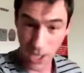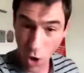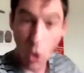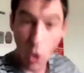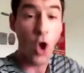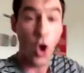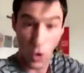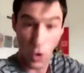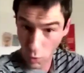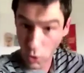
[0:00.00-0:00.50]

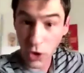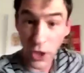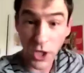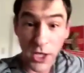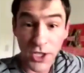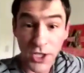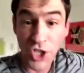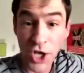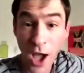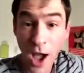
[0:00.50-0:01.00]
Well, good
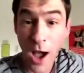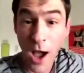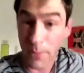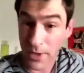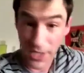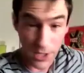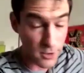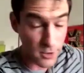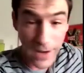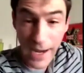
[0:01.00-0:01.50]
job. Here
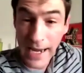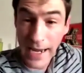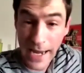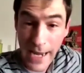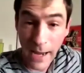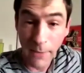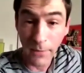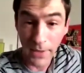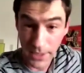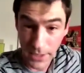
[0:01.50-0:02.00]
I am.
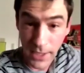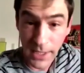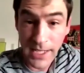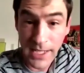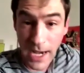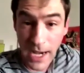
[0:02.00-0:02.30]
You got